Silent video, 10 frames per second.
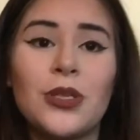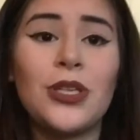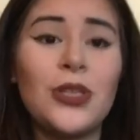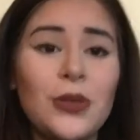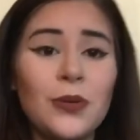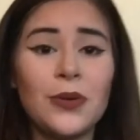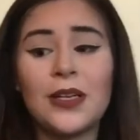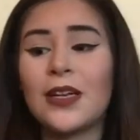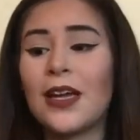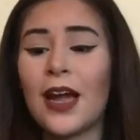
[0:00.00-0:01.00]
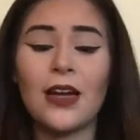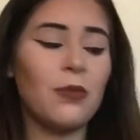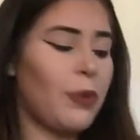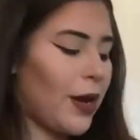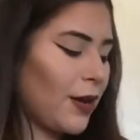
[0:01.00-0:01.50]
cute and like I
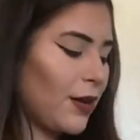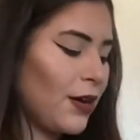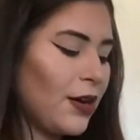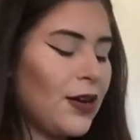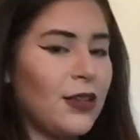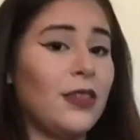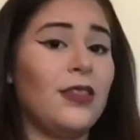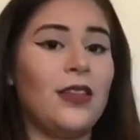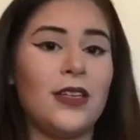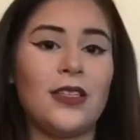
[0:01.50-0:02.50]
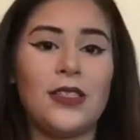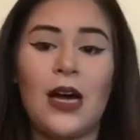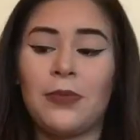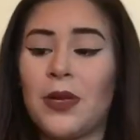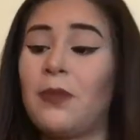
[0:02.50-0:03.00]
compare the
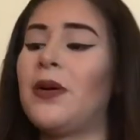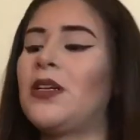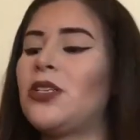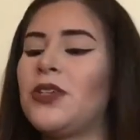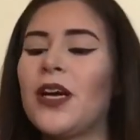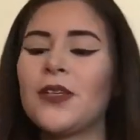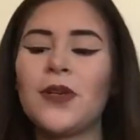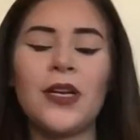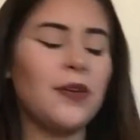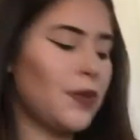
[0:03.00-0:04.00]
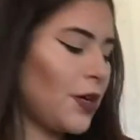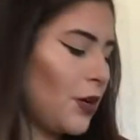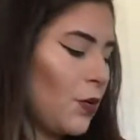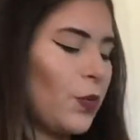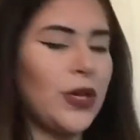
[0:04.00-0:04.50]
top that I'm about to show you guys right now
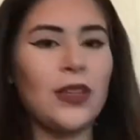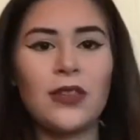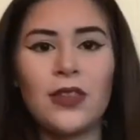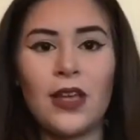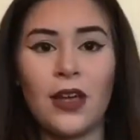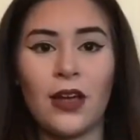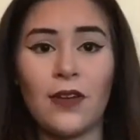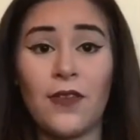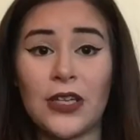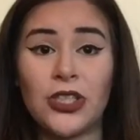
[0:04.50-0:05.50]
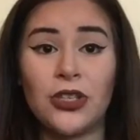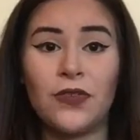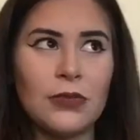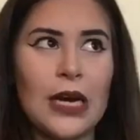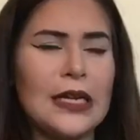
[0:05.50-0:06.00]
with the Fashion
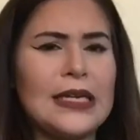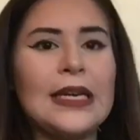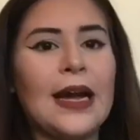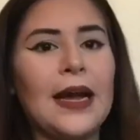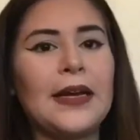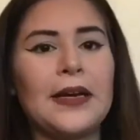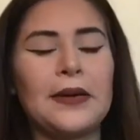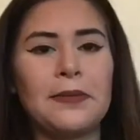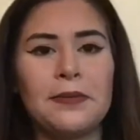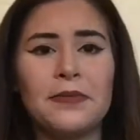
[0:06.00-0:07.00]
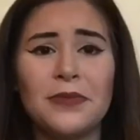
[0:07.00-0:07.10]
uh, knee-high um,